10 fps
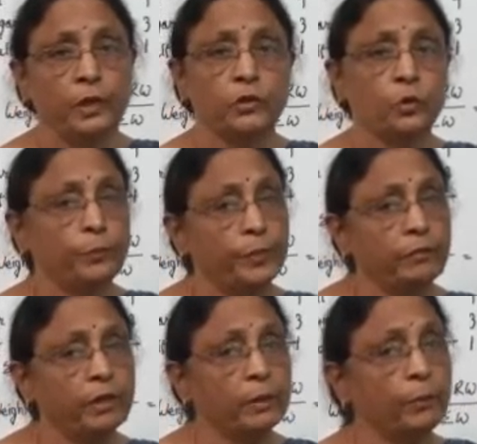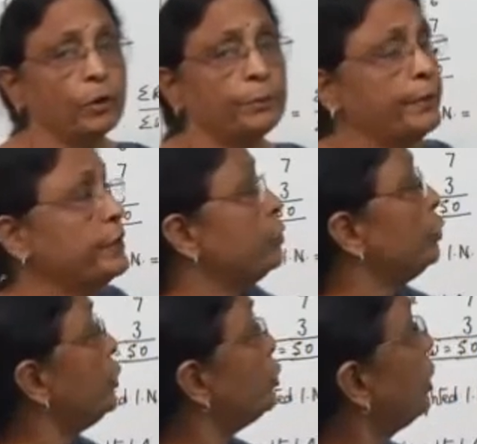So P1 upon
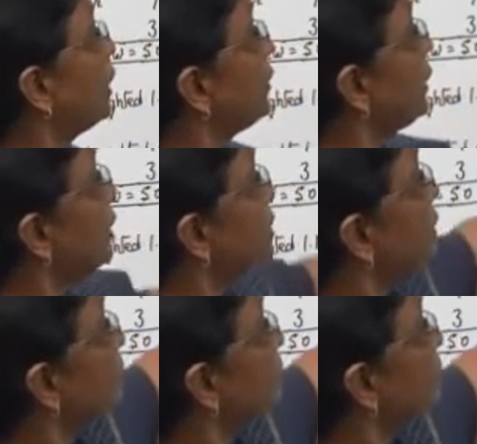P0 into 100 is the